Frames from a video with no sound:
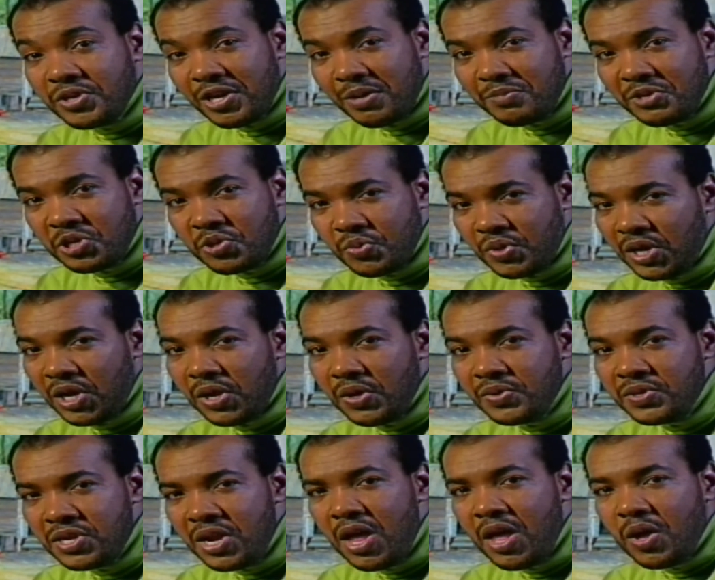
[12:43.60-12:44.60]
comes to a
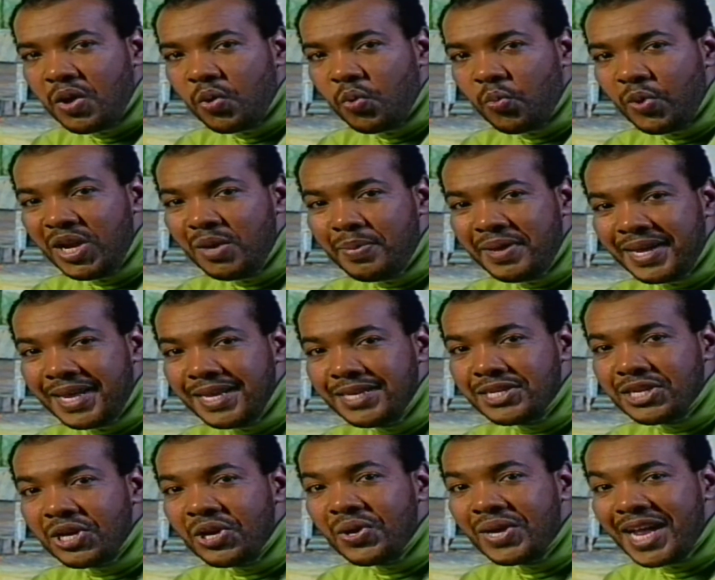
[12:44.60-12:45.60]
close, we begin
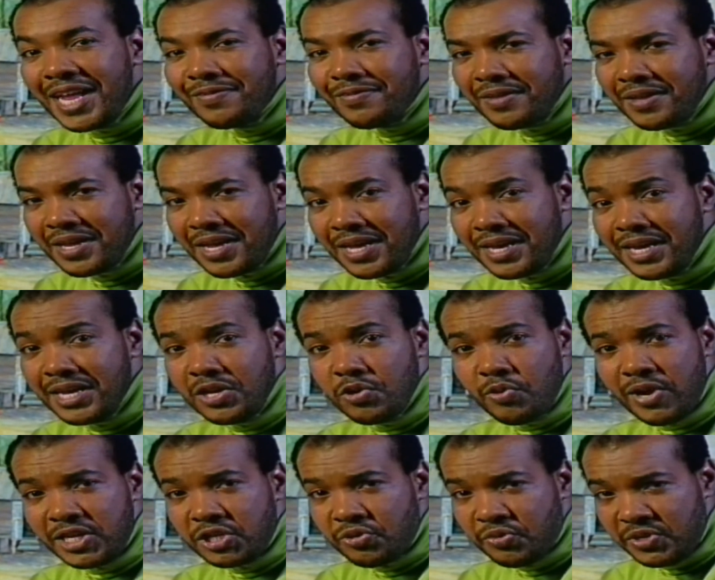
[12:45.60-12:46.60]
to look at the year in
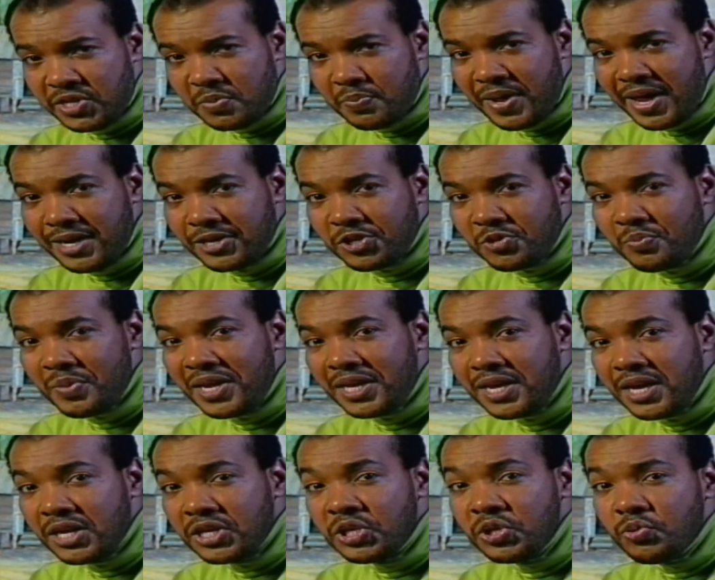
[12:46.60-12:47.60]
retrospect,
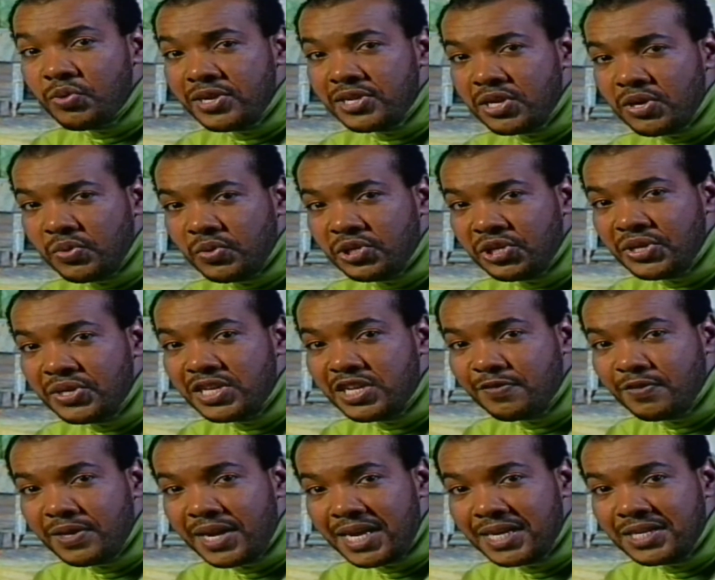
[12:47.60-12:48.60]
making new resolutions
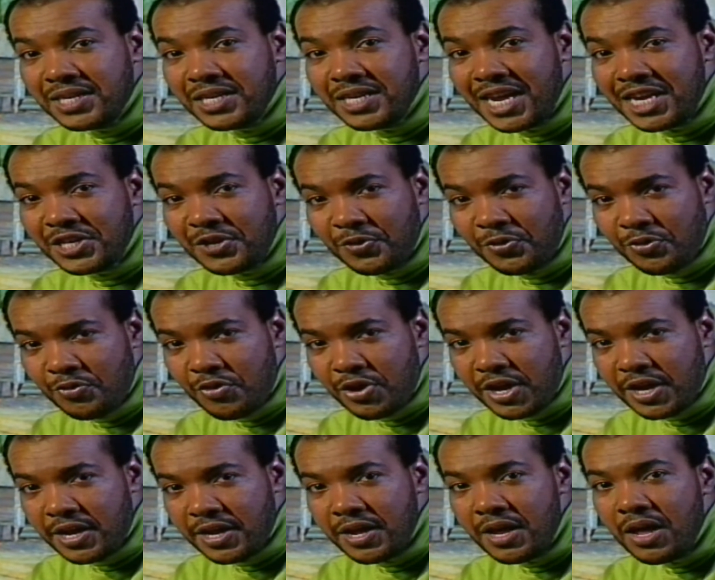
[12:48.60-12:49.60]
for
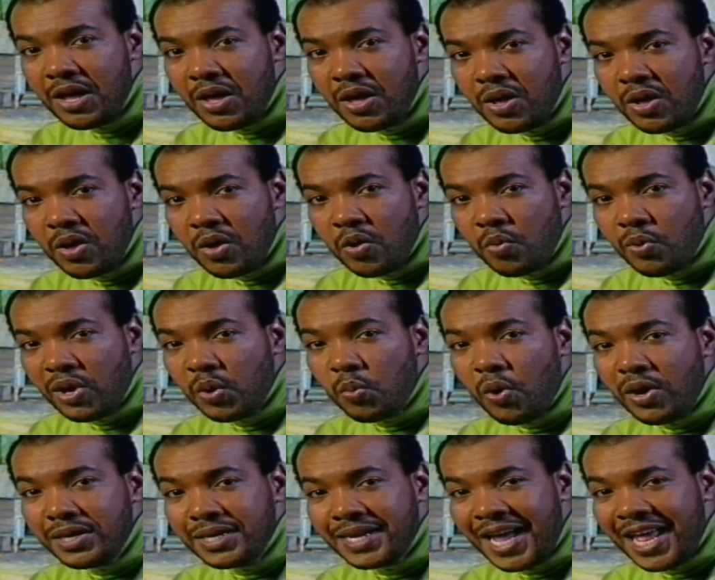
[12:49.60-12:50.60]
1993. Well,
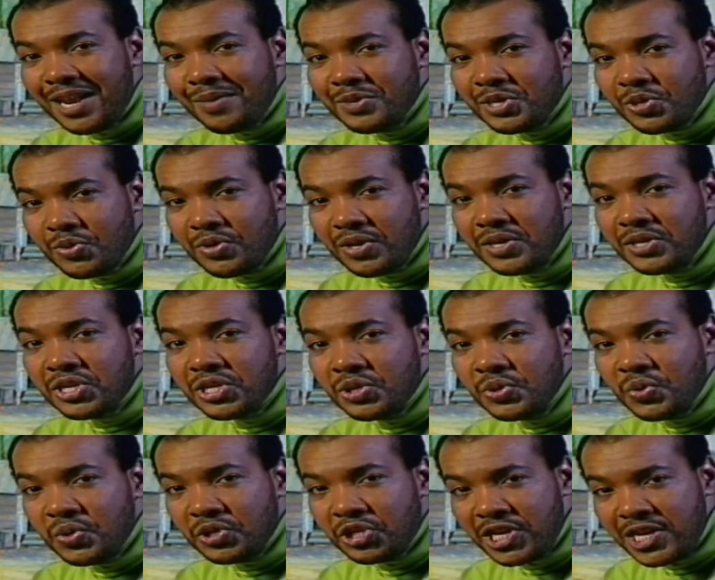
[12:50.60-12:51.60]
one Calypsonian to
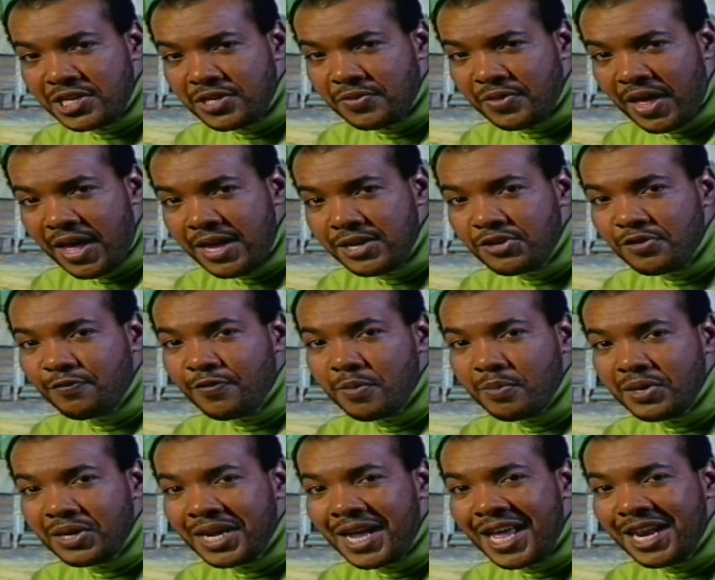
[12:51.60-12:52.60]
do just that,
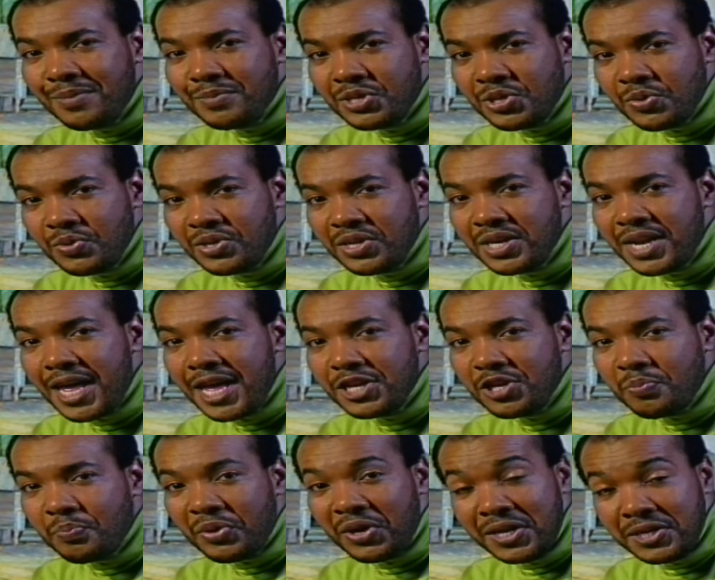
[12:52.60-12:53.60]
from a Calypsonian
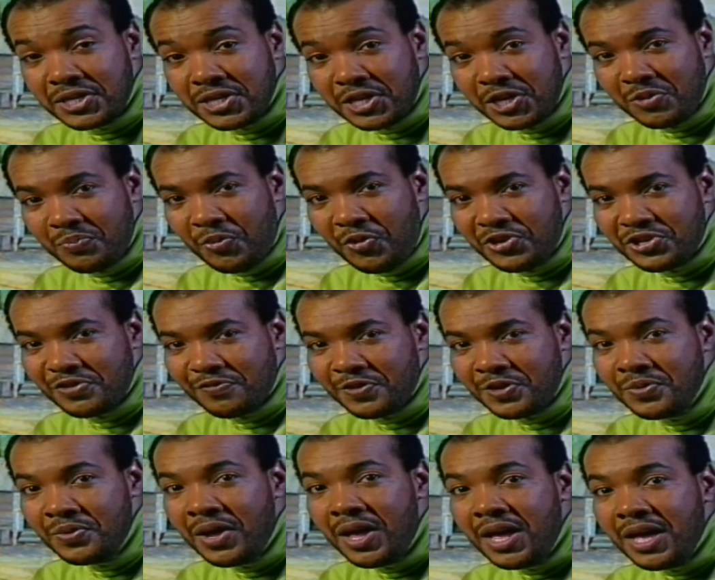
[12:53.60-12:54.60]
and a political point of
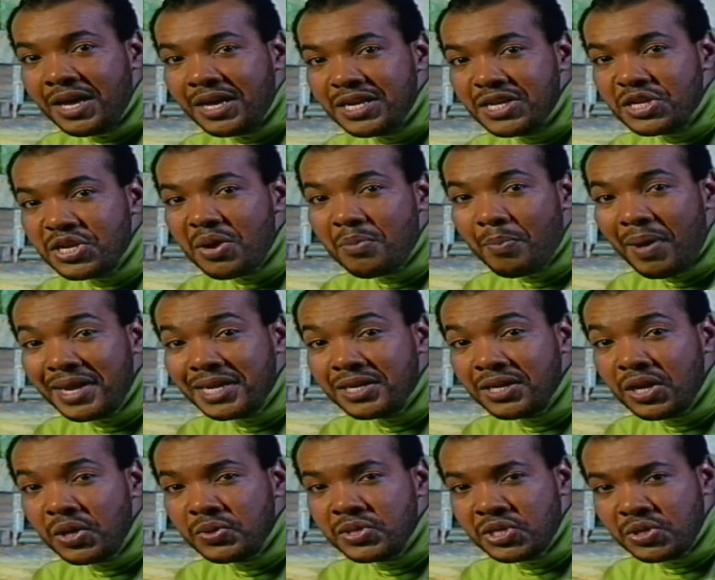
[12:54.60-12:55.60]
view, is
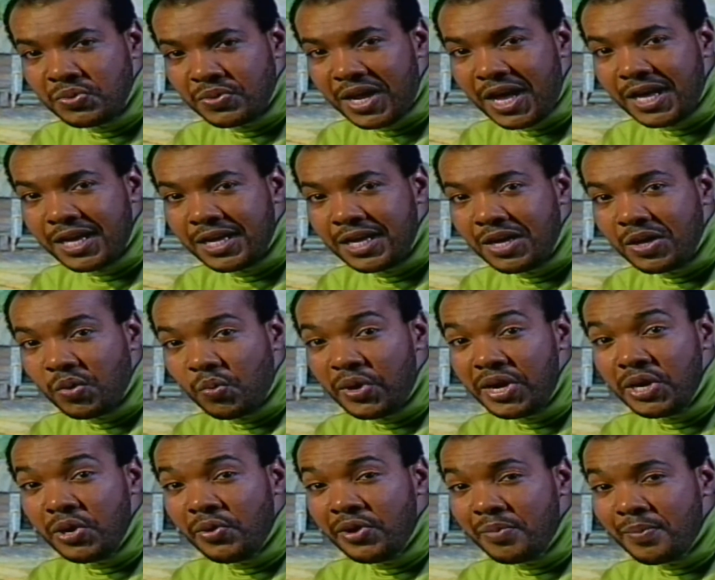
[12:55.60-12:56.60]
Michael Osuna.
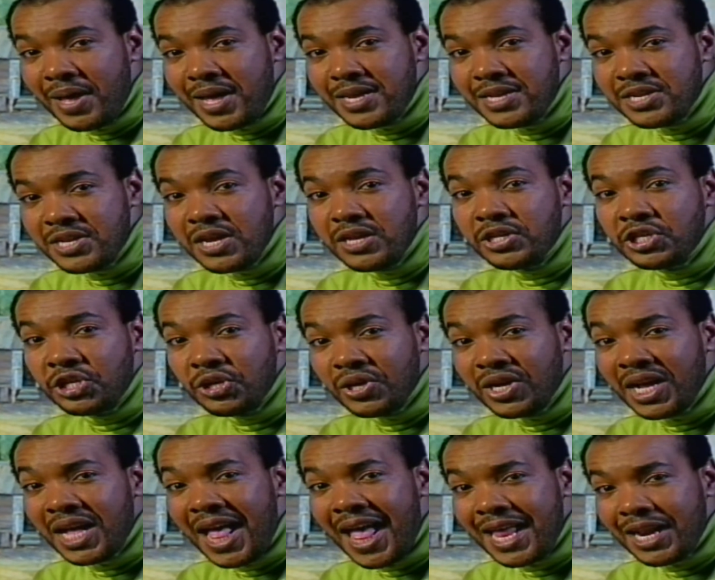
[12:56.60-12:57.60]
We know him as
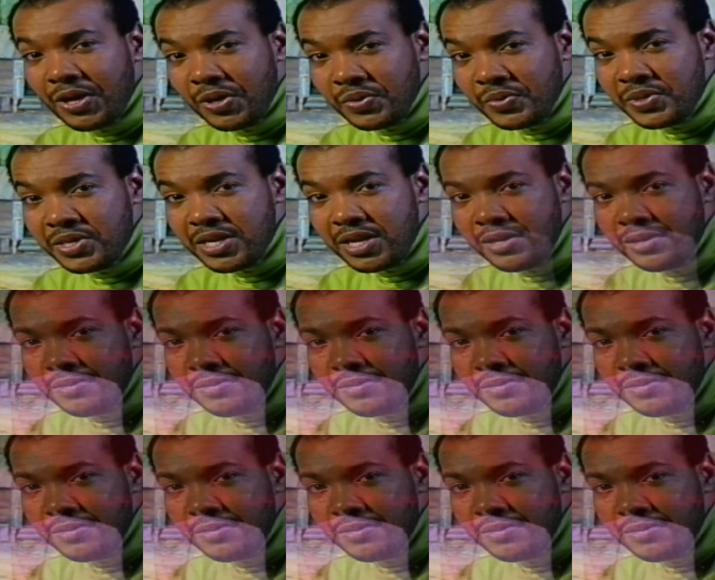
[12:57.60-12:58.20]
Sugar Aloes.